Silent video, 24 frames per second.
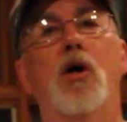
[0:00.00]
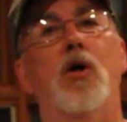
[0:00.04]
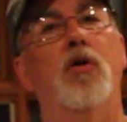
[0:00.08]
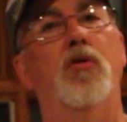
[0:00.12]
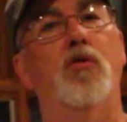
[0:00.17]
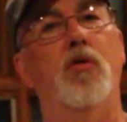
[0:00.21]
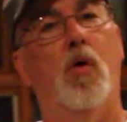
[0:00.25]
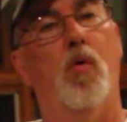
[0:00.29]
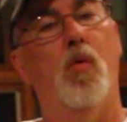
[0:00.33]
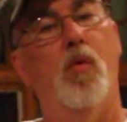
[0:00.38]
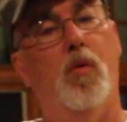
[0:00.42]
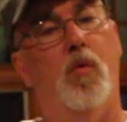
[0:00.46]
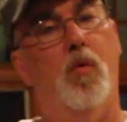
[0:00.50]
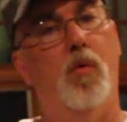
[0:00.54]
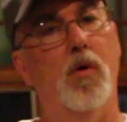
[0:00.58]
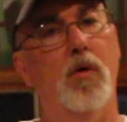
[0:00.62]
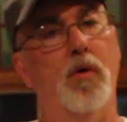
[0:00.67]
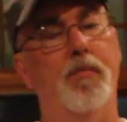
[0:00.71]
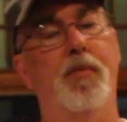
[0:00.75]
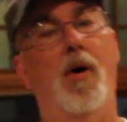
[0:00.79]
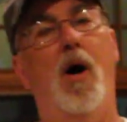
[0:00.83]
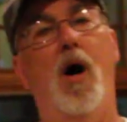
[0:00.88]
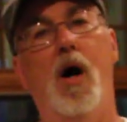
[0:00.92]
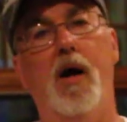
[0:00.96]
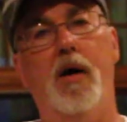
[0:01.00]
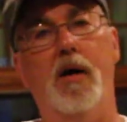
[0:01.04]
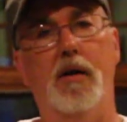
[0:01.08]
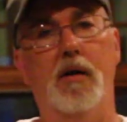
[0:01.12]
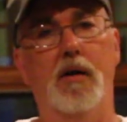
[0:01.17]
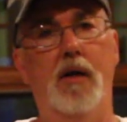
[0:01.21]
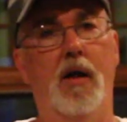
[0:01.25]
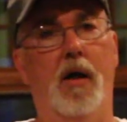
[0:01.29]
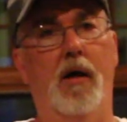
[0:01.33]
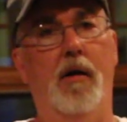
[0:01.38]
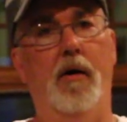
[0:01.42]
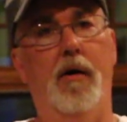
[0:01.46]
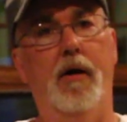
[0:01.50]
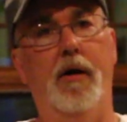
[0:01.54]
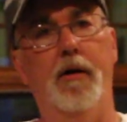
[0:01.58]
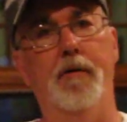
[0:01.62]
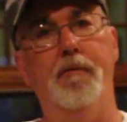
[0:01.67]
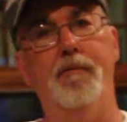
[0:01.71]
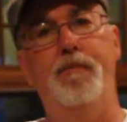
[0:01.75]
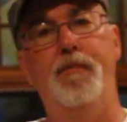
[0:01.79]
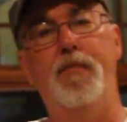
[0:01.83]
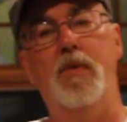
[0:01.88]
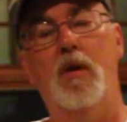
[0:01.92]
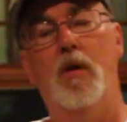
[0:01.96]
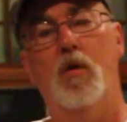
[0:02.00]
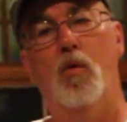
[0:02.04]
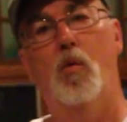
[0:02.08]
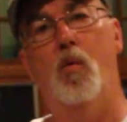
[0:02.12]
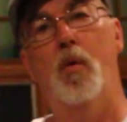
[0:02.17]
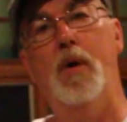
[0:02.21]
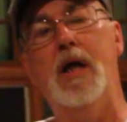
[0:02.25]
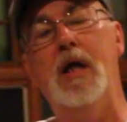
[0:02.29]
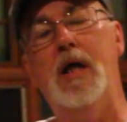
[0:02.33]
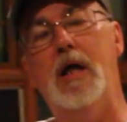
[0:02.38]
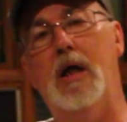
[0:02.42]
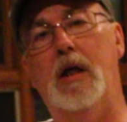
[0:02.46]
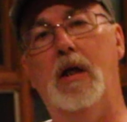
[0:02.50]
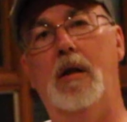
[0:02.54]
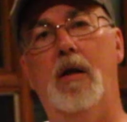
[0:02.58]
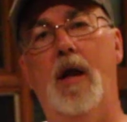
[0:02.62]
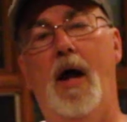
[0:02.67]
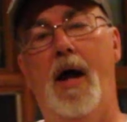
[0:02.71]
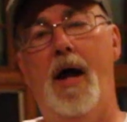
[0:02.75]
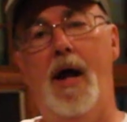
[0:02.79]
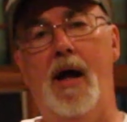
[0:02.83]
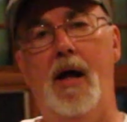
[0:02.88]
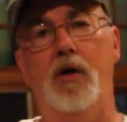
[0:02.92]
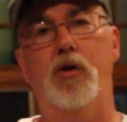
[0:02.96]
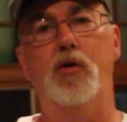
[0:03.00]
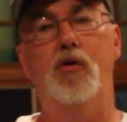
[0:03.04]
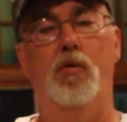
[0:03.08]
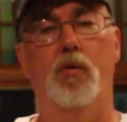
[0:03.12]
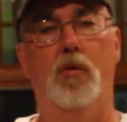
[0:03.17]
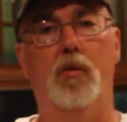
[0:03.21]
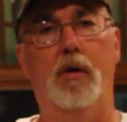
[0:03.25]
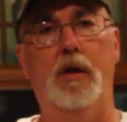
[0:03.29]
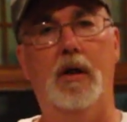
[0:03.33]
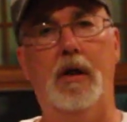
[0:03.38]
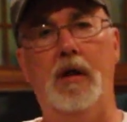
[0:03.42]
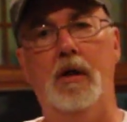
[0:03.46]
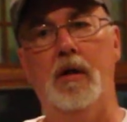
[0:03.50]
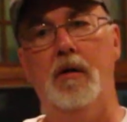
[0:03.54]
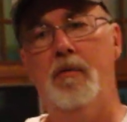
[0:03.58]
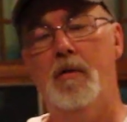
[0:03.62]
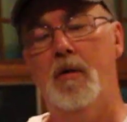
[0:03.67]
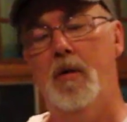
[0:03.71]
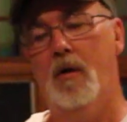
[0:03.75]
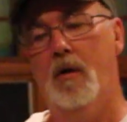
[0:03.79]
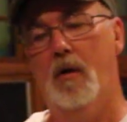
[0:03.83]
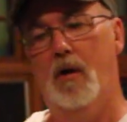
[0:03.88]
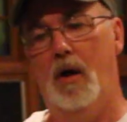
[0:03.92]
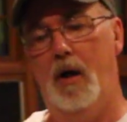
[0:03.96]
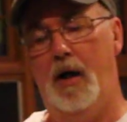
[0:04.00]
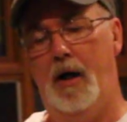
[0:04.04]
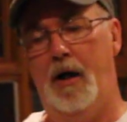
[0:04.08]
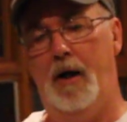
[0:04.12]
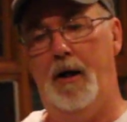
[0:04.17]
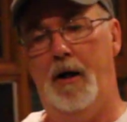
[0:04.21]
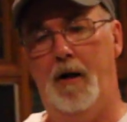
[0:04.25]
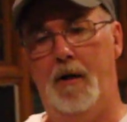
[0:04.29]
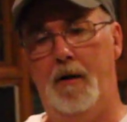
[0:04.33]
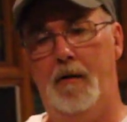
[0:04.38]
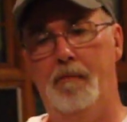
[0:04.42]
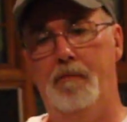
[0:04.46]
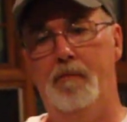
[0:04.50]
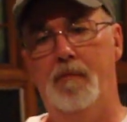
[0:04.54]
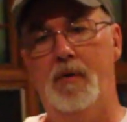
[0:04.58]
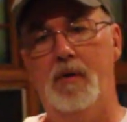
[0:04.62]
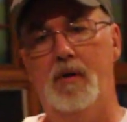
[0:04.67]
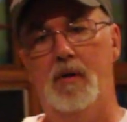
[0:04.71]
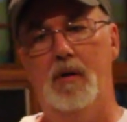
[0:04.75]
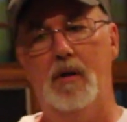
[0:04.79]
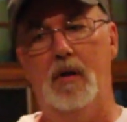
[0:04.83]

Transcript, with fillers: So when we're pocket carrying, we can actually uh,